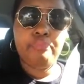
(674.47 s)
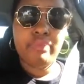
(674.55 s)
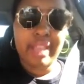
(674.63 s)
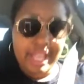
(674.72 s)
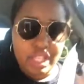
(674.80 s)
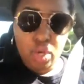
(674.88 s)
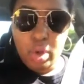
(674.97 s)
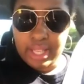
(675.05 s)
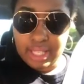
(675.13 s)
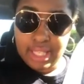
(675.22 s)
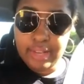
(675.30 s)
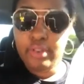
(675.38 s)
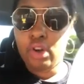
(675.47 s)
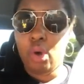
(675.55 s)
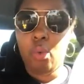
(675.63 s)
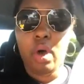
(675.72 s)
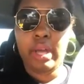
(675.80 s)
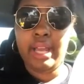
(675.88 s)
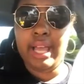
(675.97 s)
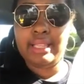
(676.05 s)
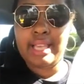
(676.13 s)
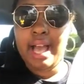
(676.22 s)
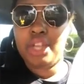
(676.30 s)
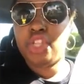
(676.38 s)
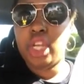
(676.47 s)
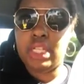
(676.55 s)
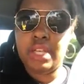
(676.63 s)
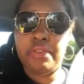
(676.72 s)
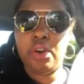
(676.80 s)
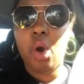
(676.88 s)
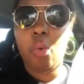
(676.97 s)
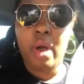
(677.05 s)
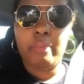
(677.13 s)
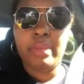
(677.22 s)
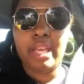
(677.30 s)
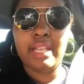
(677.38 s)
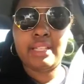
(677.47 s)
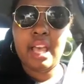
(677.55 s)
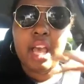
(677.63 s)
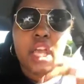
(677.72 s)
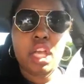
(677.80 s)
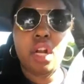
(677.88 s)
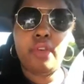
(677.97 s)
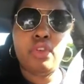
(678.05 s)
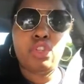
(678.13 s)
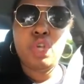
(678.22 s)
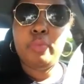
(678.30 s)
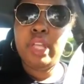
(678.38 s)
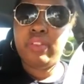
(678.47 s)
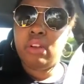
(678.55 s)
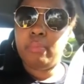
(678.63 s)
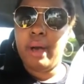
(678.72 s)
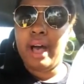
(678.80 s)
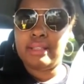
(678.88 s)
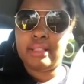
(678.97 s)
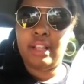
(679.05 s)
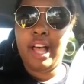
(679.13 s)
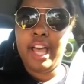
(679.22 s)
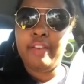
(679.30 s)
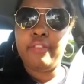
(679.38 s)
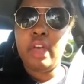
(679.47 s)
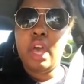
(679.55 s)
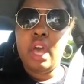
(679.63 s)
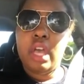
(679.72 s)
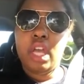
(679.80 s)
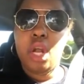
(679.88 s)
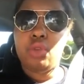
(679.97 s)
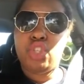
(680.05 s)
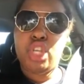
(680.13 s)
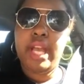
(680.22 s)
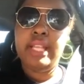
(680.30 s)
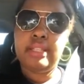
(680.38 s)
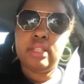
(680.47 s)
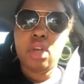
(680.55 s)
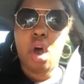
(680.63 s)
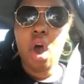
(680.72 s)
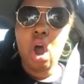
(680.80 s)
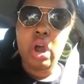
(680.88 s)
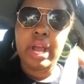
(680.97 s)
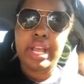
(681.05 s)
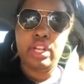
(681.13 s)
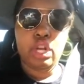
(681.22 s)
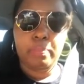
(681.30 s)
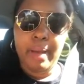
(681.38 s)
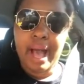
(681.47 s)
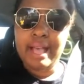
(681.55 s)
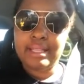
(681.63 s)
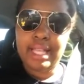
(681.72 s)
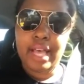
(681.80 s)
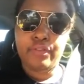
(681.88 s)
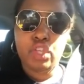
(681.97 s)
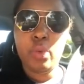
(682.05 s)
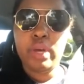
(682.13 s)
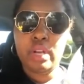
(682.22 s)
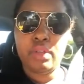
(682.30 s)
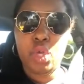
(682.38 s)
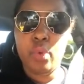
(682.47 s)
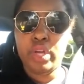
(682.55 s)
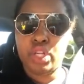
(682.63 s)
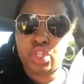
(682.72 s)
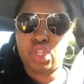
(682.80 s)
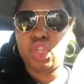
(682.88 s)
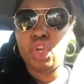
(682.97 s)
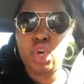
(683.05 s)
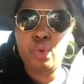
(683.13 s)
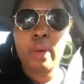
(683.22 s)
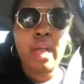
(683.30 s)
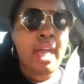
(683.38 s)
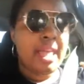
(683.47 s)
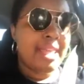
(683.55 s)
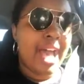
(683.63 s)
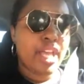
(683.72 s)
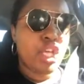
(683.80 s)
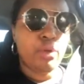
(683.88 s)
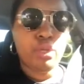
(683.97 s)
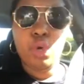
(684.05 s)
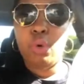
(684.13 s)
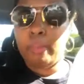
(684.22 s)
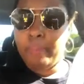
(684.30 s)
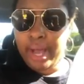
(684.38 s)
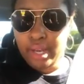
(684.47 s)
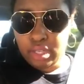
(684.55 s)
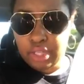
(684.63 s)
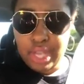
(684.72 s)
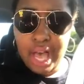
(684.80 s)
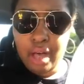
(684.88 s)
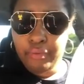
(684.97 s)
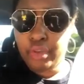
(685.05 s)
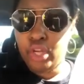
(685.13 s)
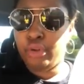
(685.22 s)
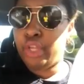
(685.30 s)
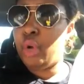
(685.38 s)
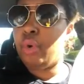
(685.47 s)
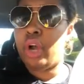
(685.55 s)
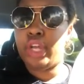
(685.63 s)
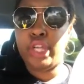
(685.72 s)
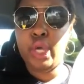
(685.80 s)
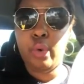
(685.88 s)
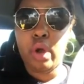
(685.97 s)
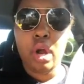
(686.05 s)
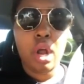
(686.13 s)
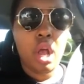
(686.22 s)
It's a difficult one. It's actually a difficult one because, if you do believe in a past life, chances are in your past life you would assume that, you were by yourself. You were